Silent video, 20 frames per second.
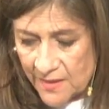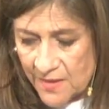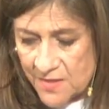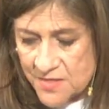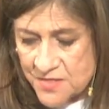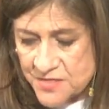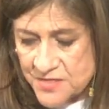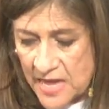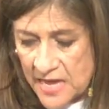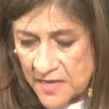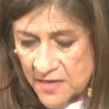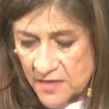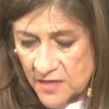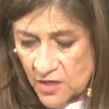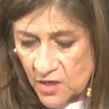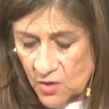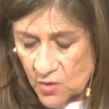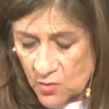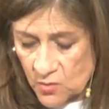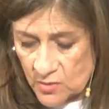Thank
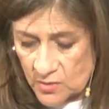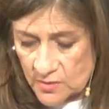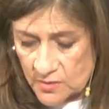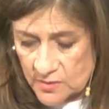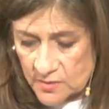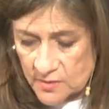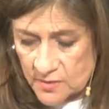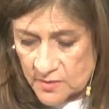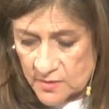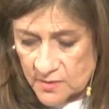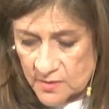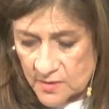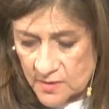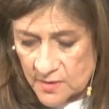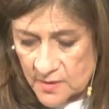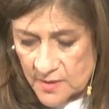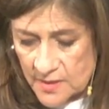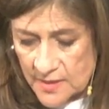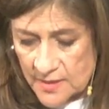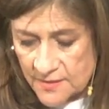you
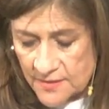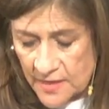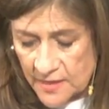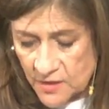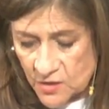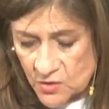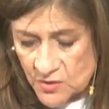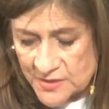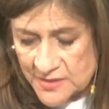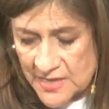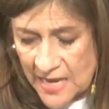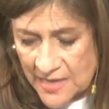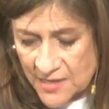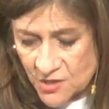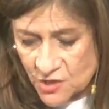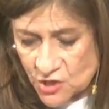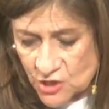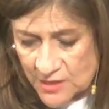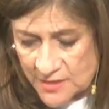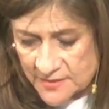that you sent
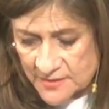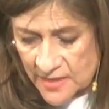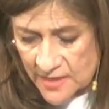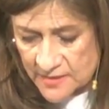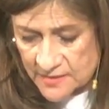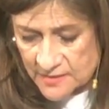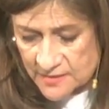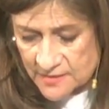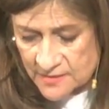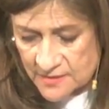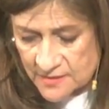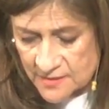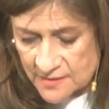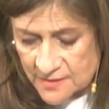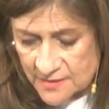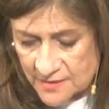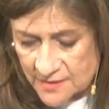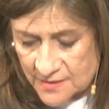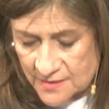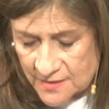Jesus
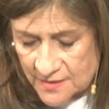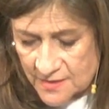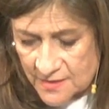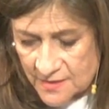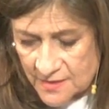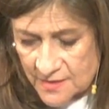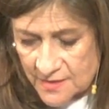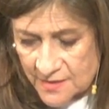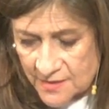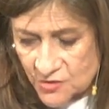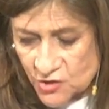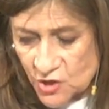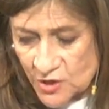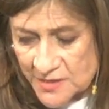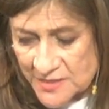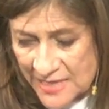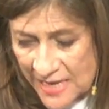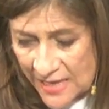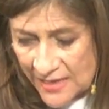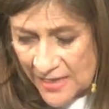to
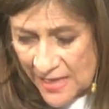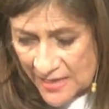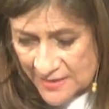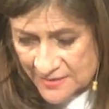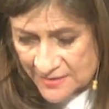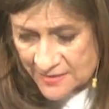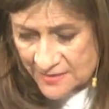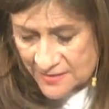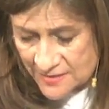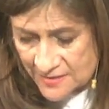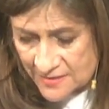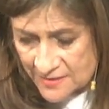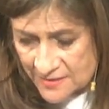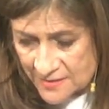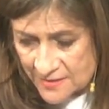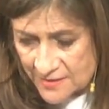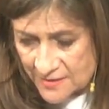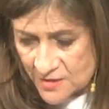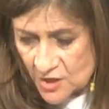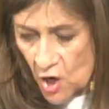tell us,
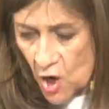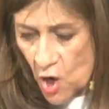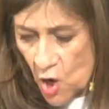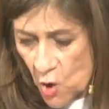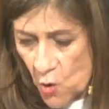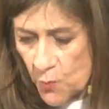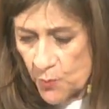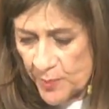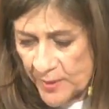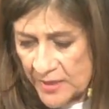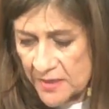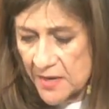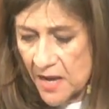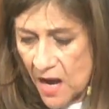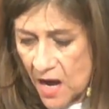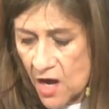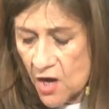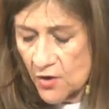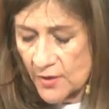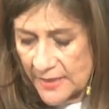to open
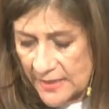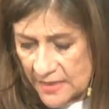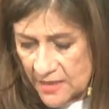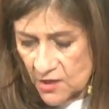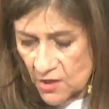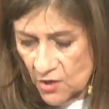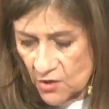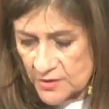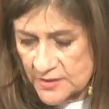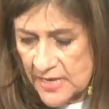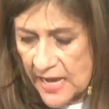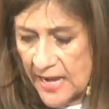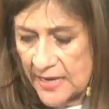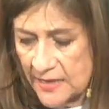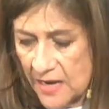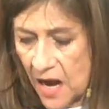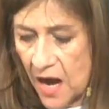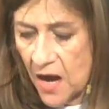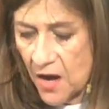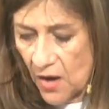our ears and
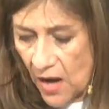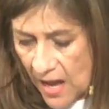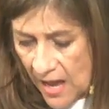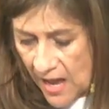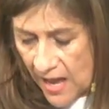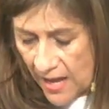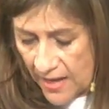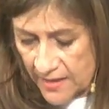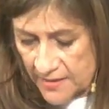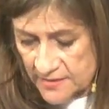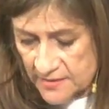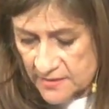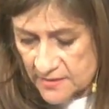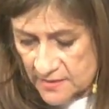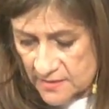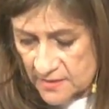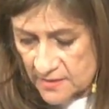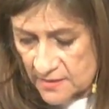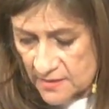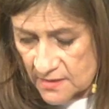our eyes
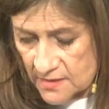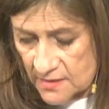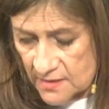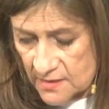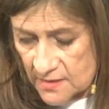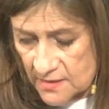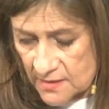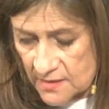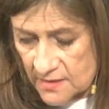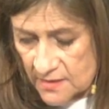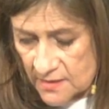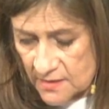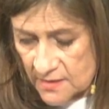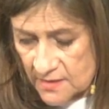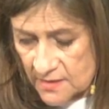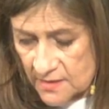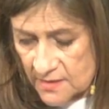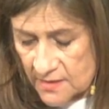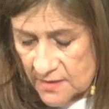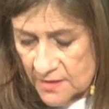
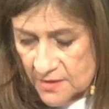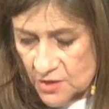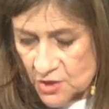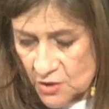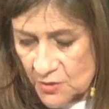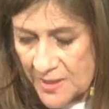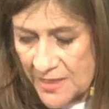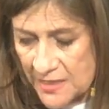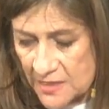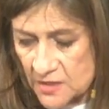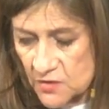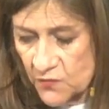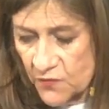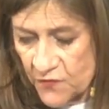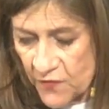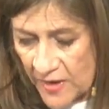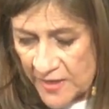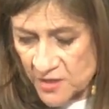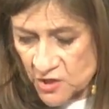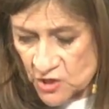to his
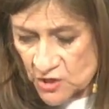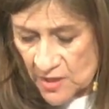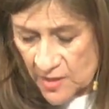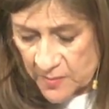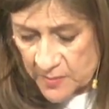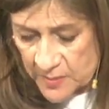friendship.